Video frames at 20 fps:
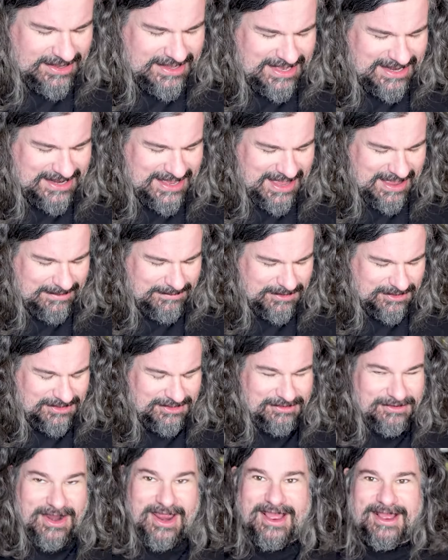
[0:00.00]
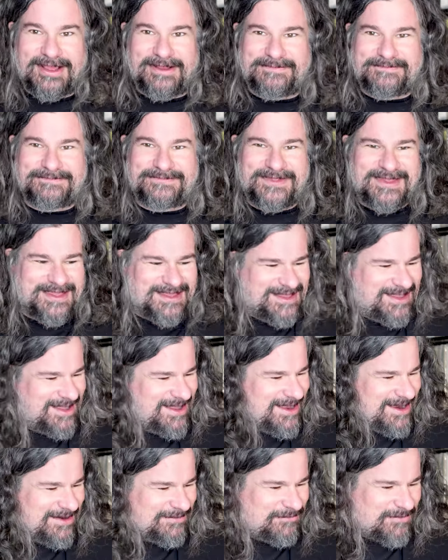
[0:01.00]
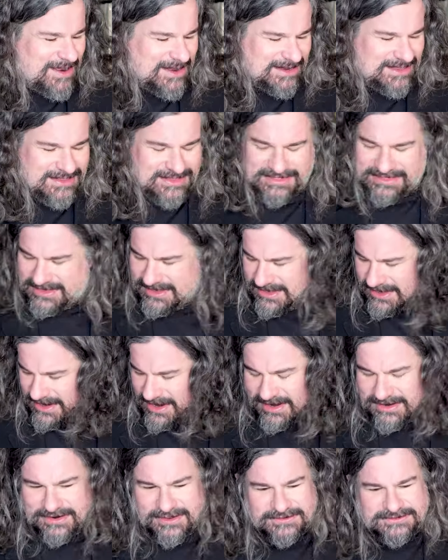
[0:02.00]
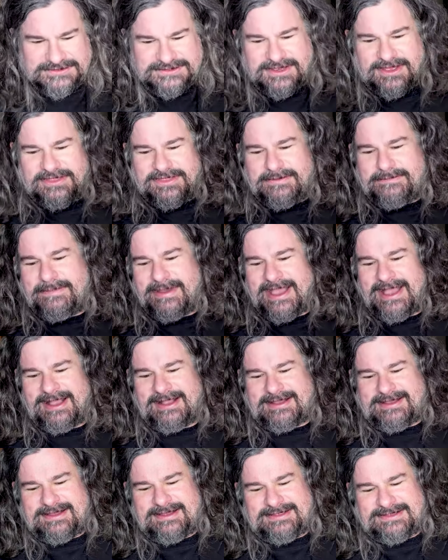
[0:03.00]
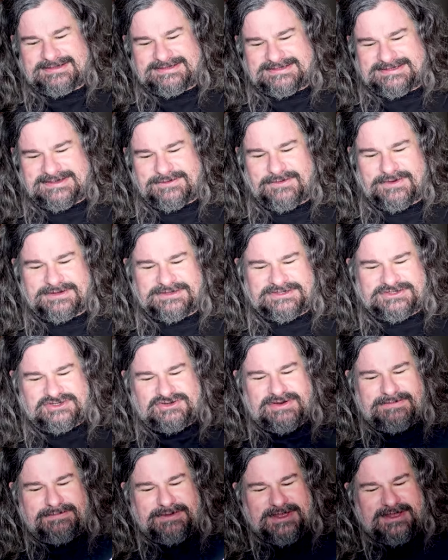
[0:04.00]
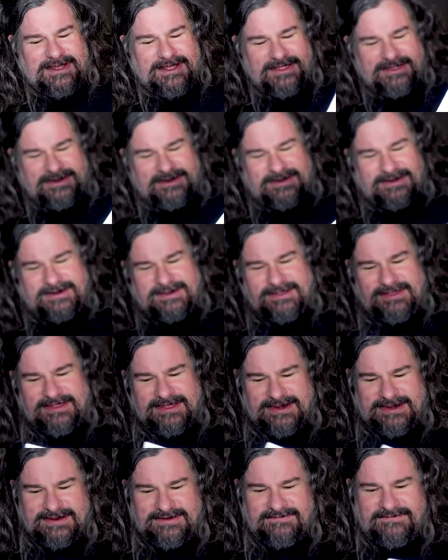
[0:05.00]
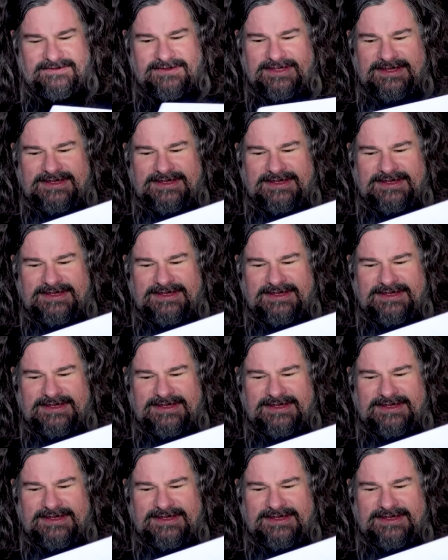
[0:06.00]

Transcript: Kenny Gamble writing the notes on the back. Let's see what trippy color they did for